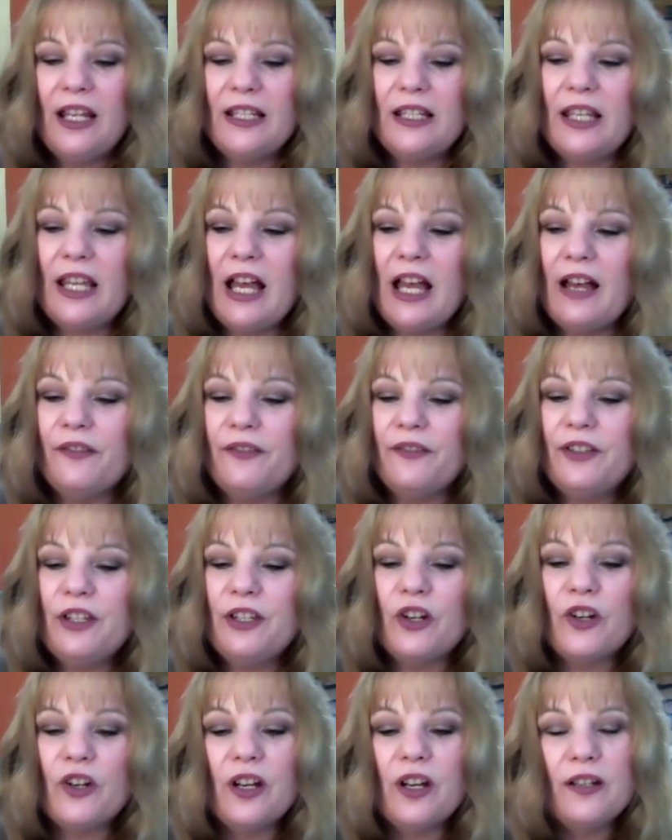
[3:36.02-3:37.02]
We have
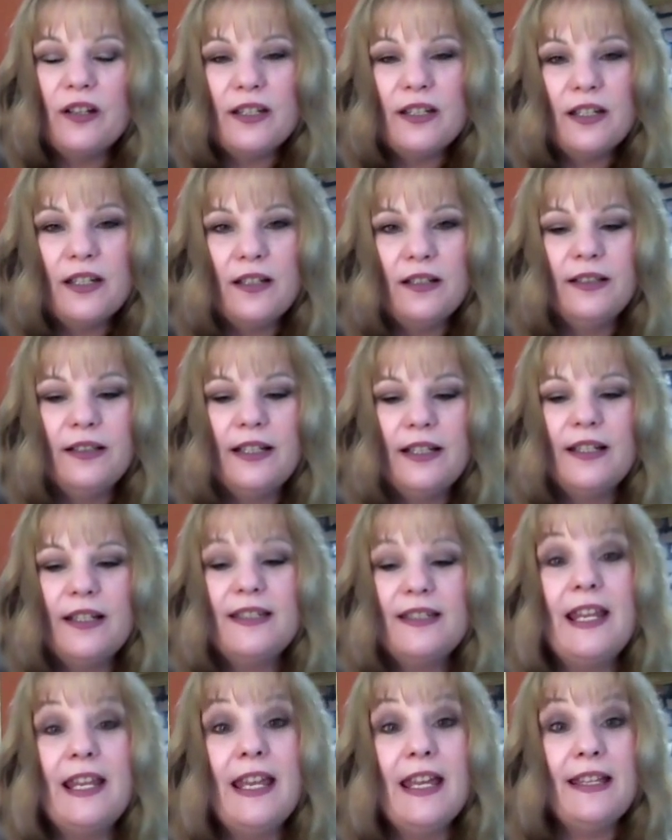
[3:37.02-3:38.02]
here
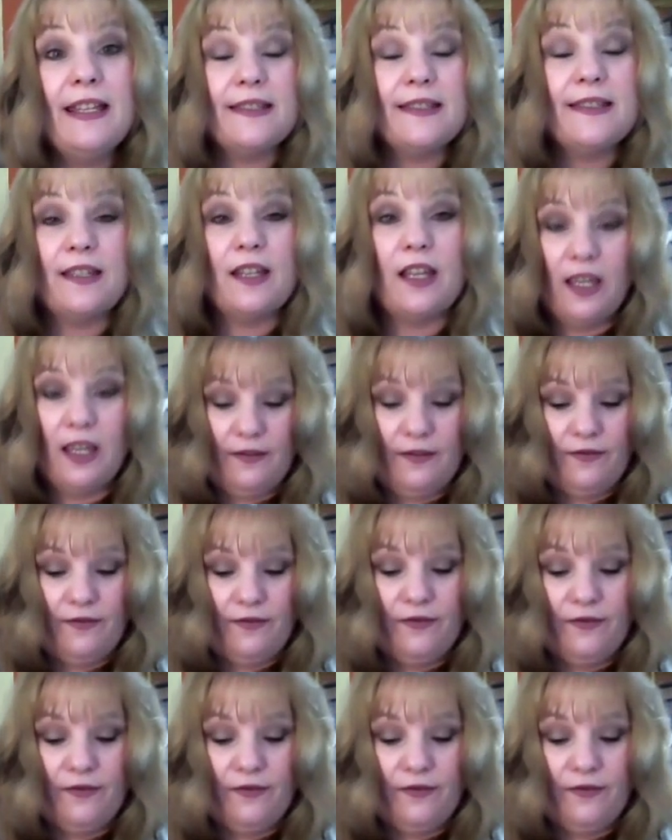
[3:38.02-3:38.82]
Tanzanite,